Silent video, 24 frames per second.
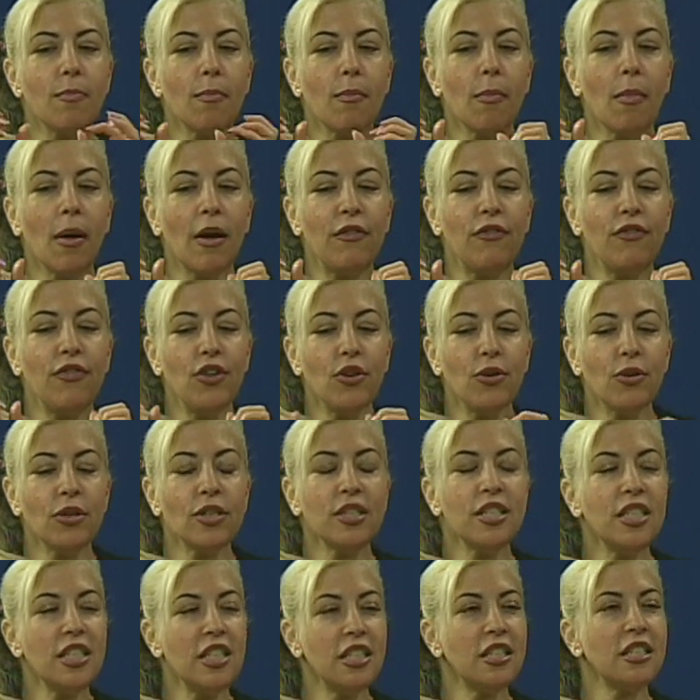my
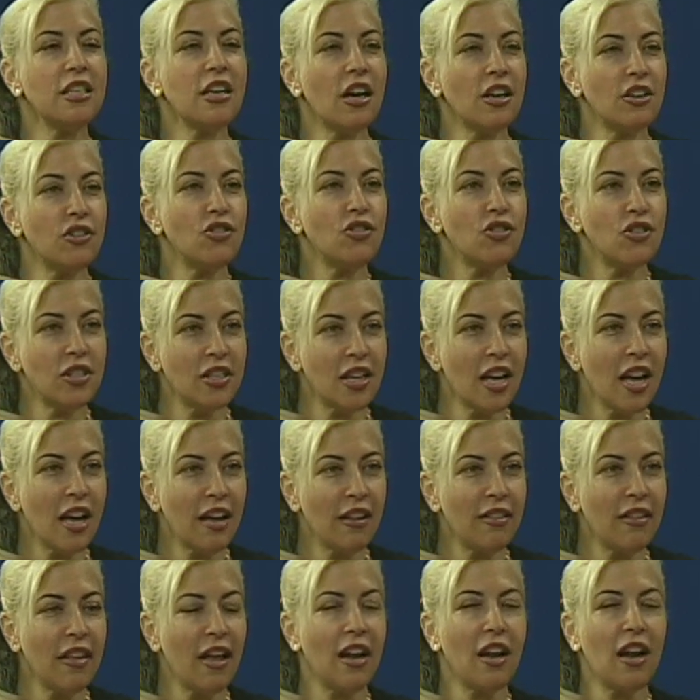viewers need to
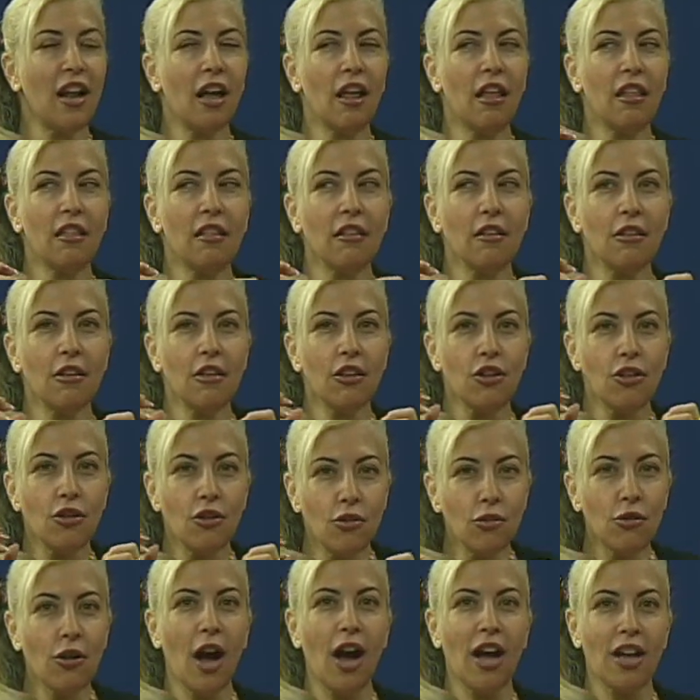understand that
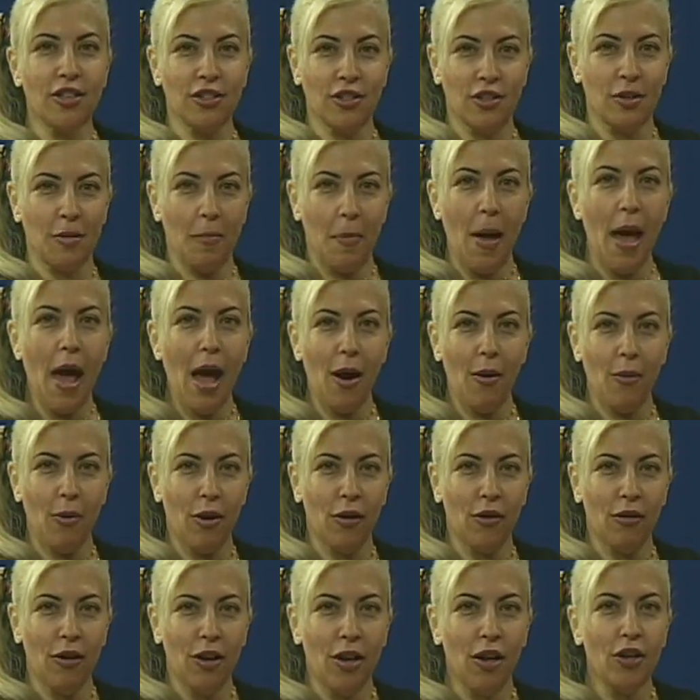you guys are the
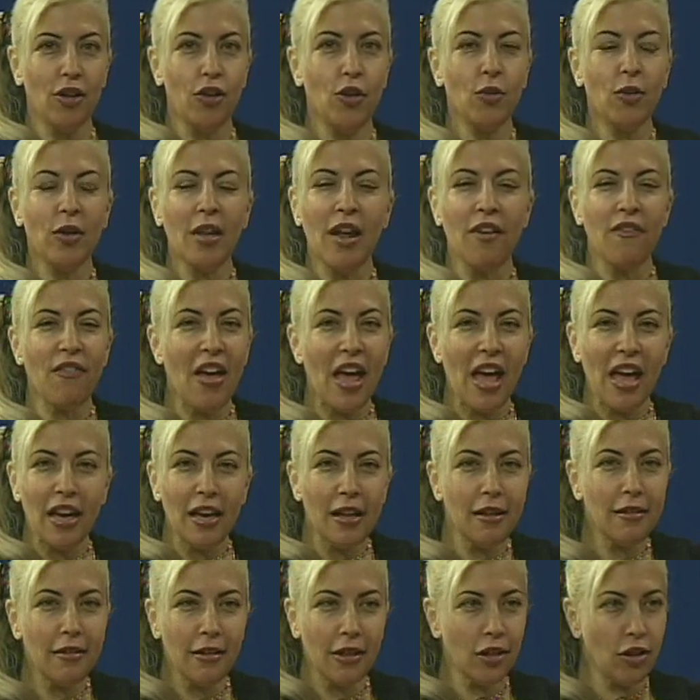power. You can have
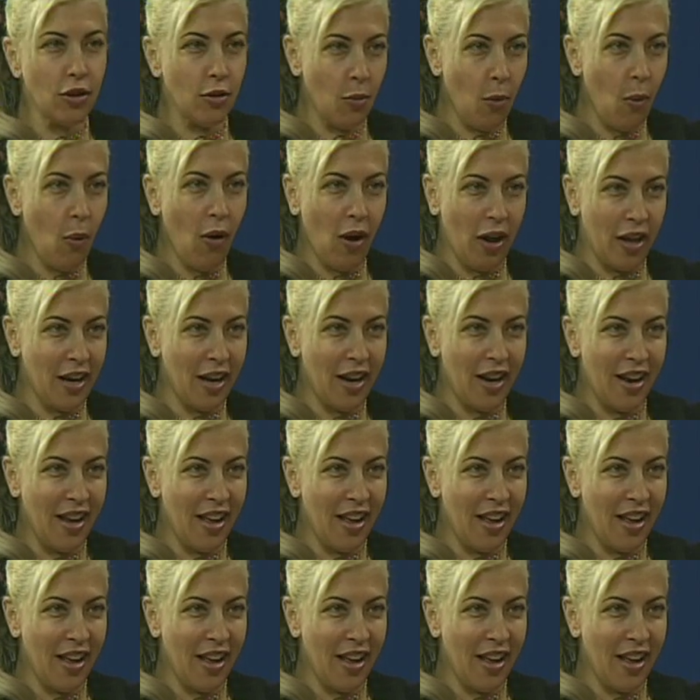anything you want.